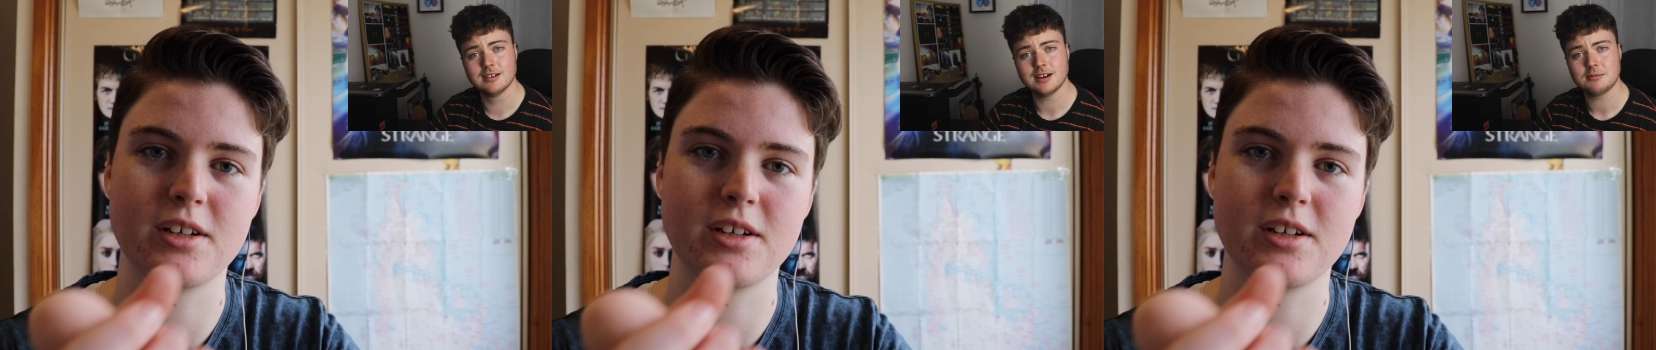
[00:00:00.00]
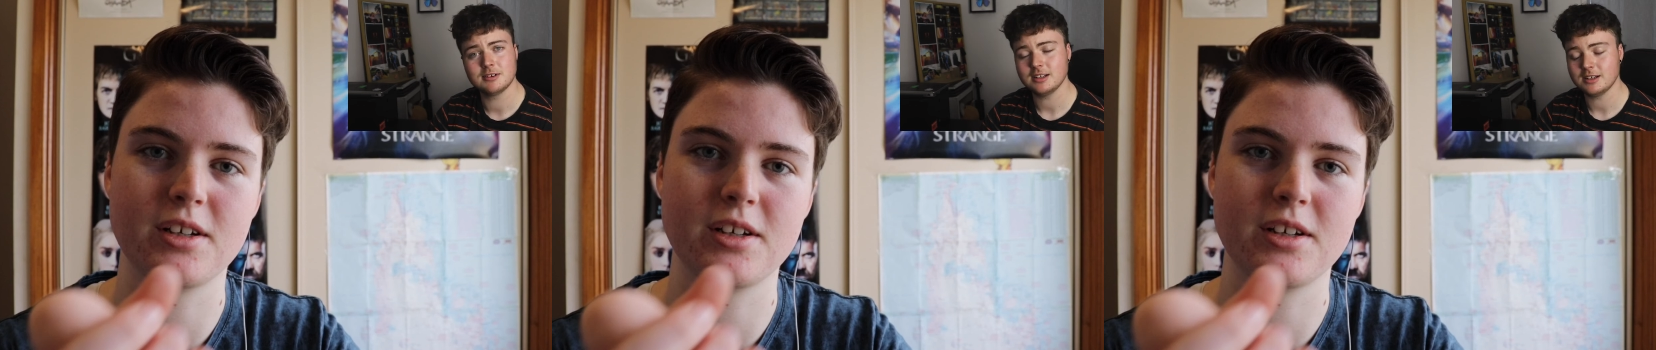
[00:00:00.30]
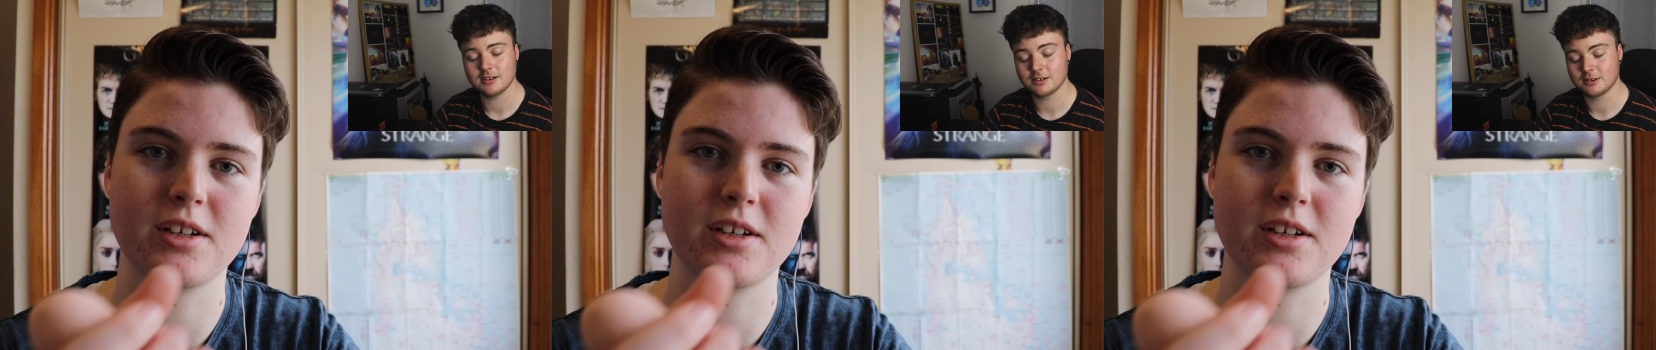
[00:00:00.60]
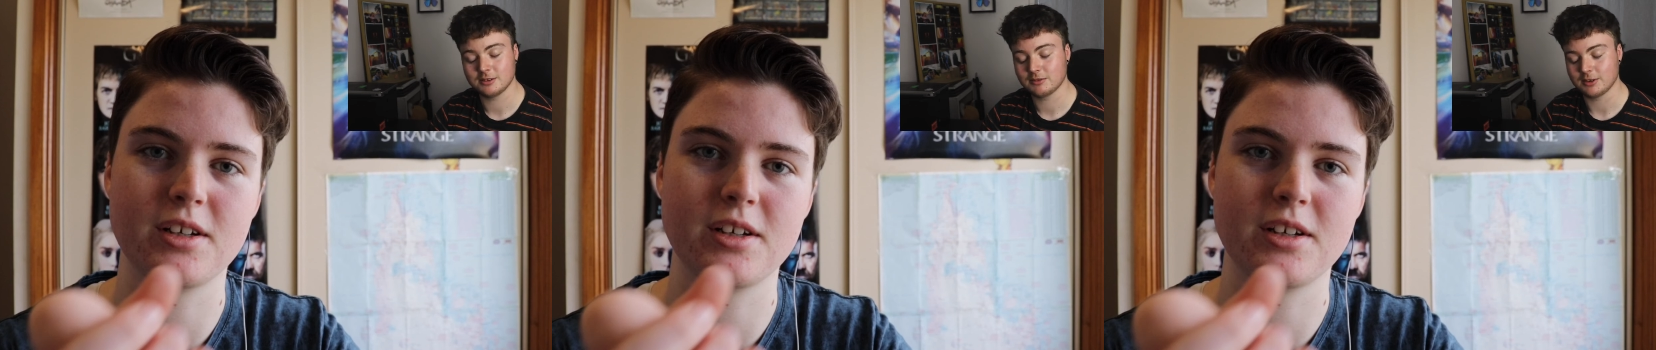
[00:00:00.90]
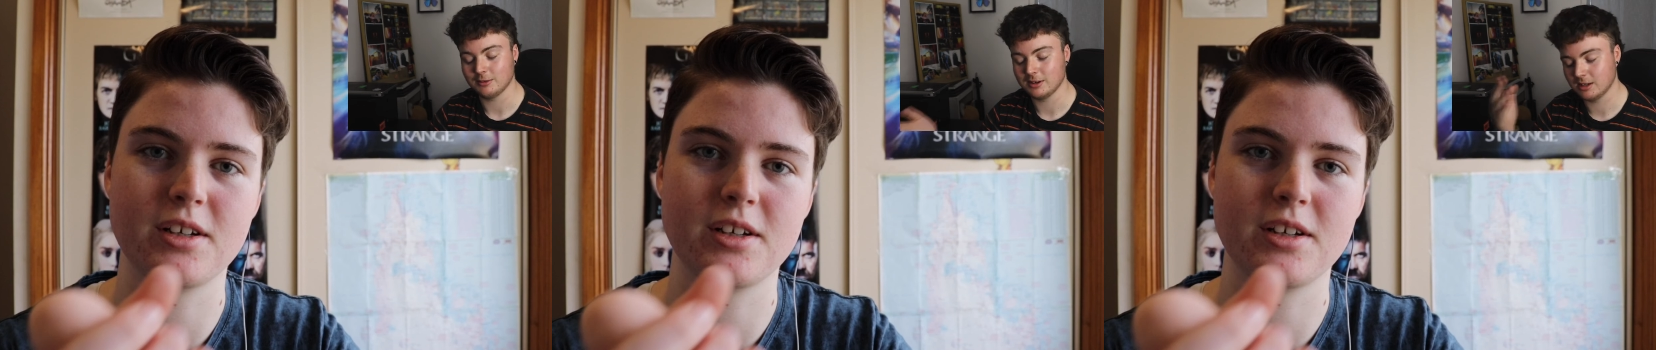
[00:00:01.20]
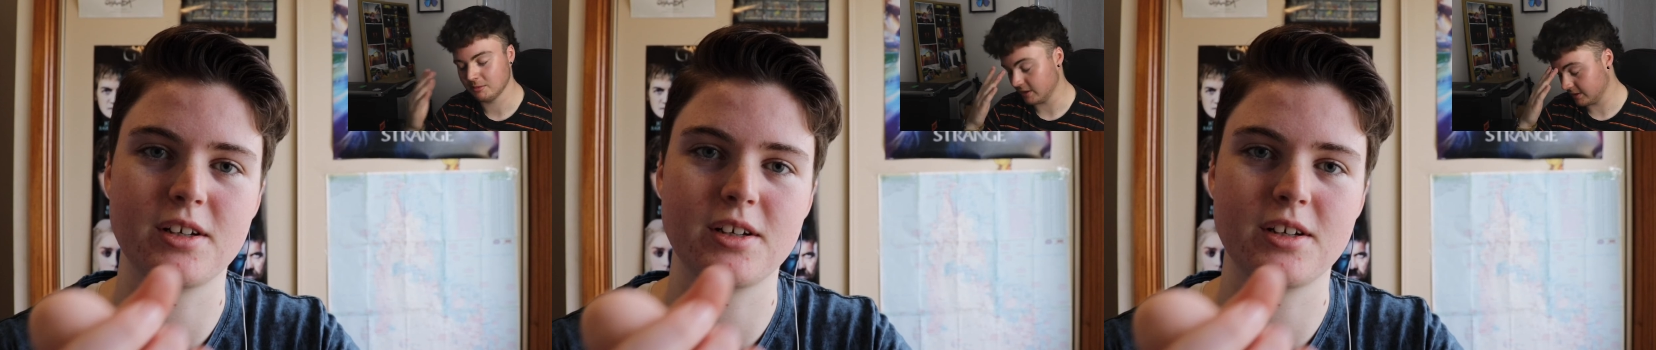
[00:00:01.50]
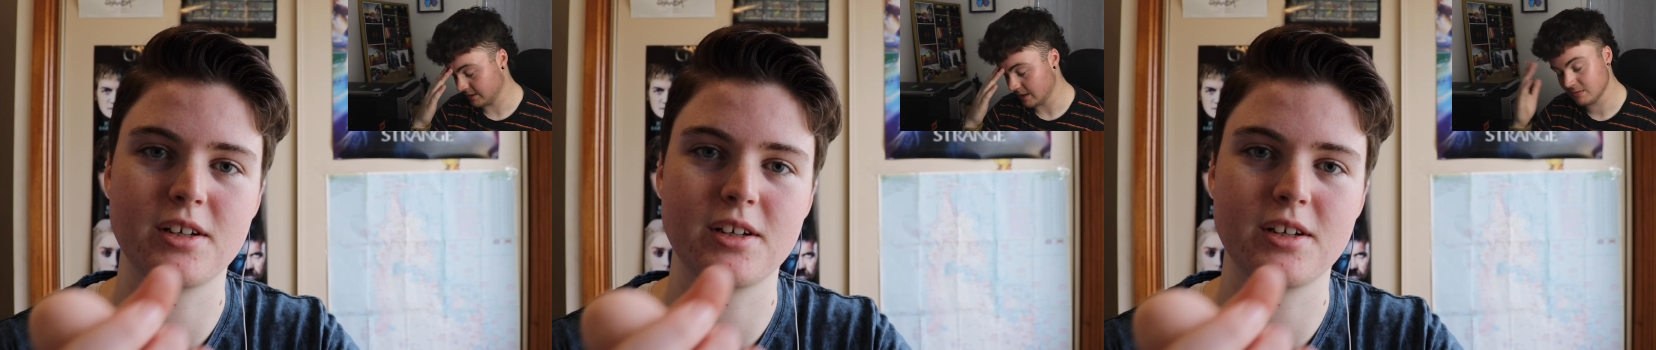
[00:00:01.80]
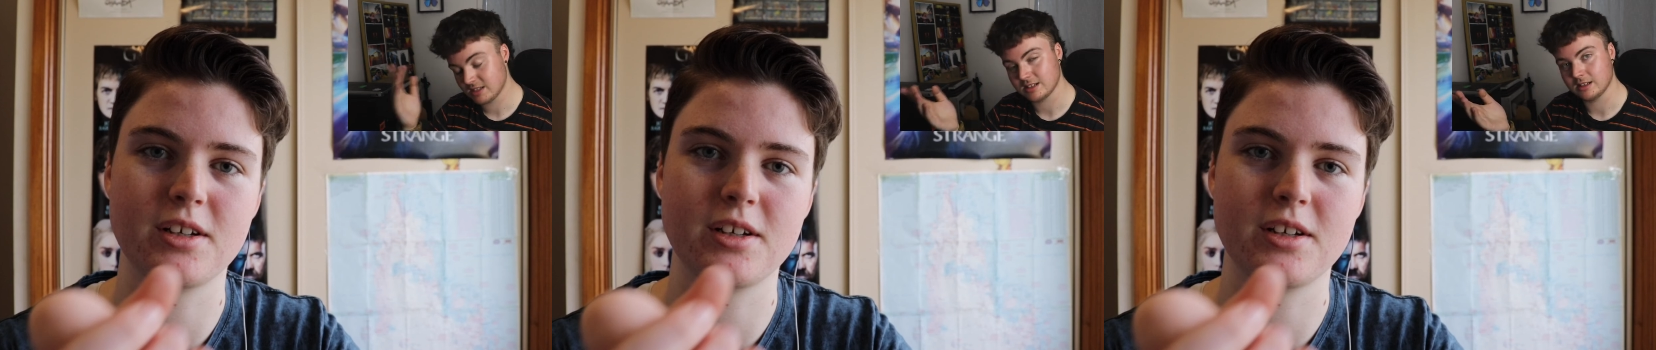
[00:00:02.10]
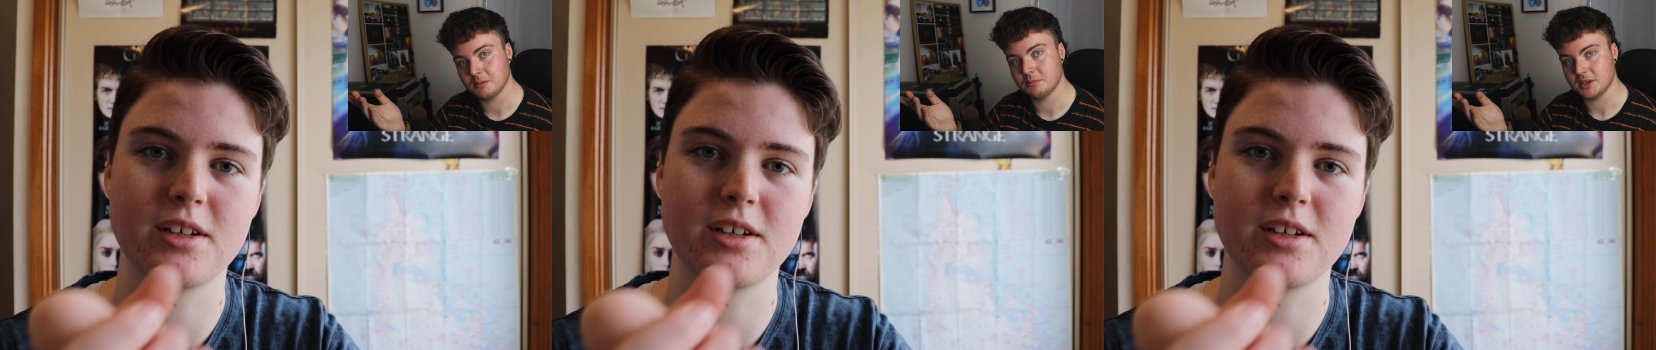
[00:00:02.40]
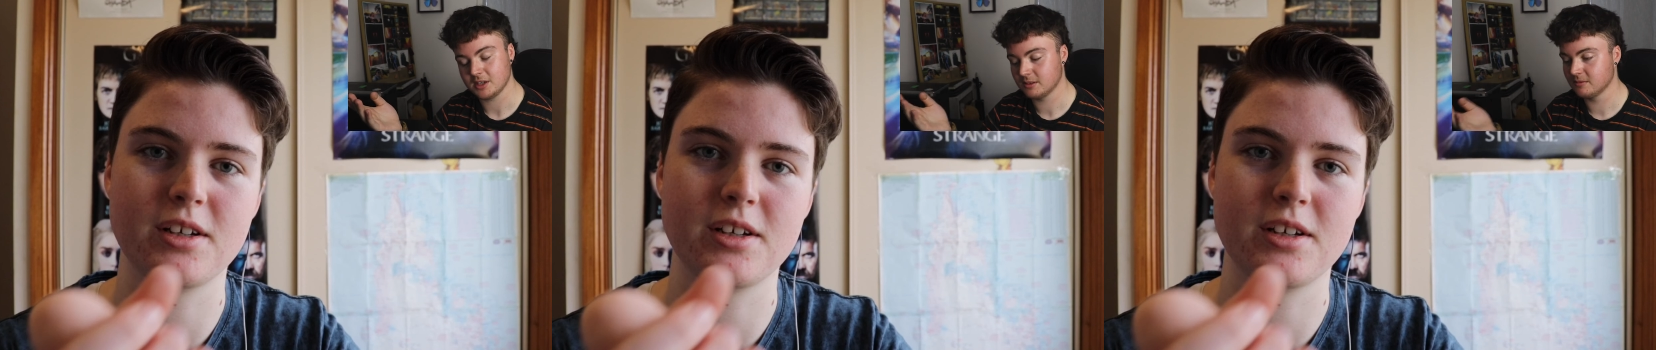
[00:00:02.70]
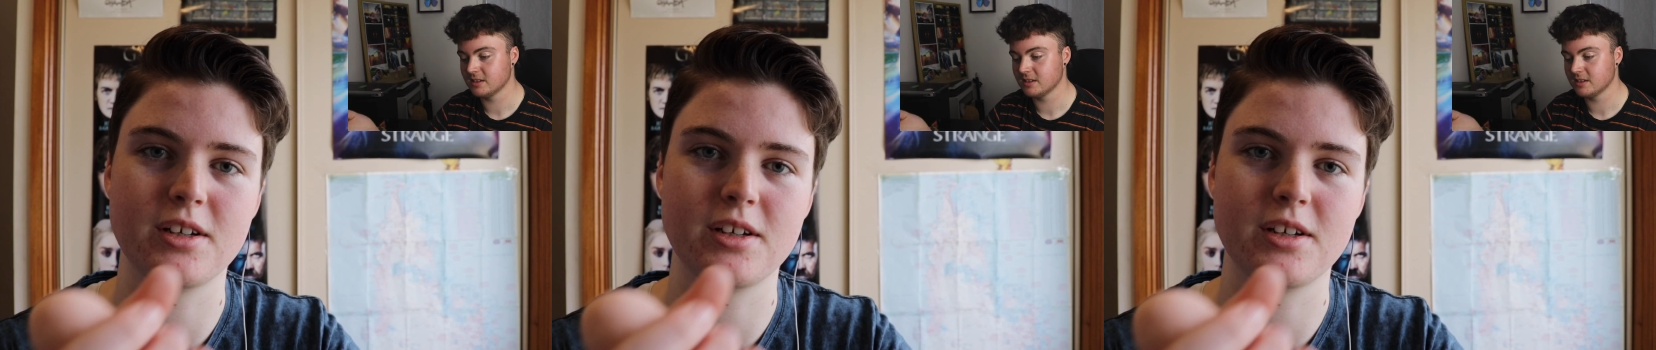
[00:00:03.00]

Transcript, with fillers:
Speaker 1: I'm really not doing very well, am I? A Mr. Limpy.